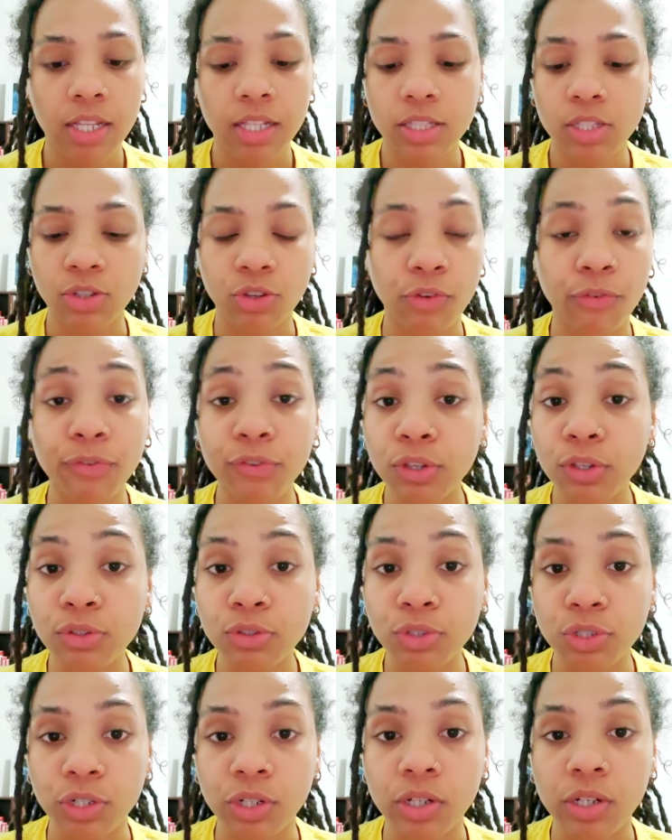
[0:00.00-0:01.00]
to the
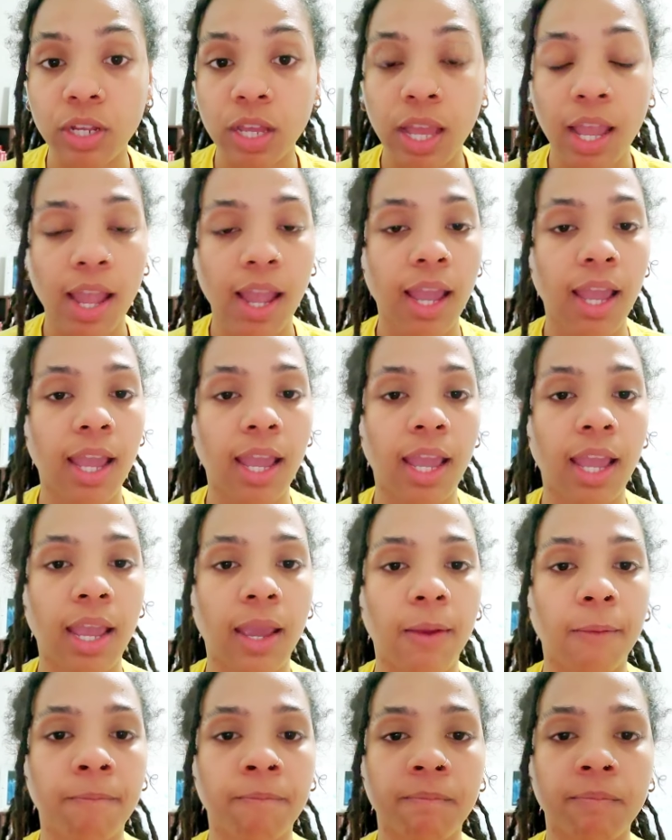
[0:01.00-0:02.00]
future.
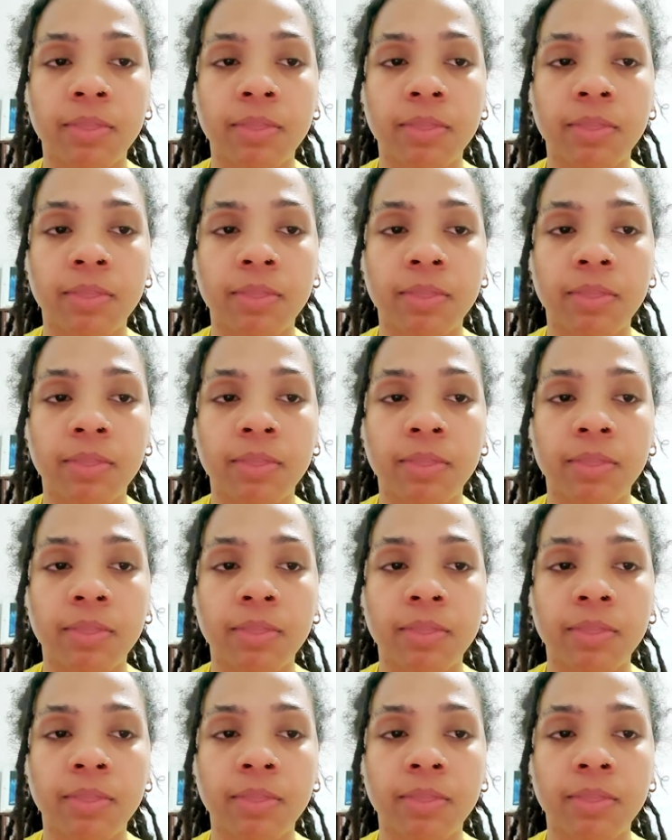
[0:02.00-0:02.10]
And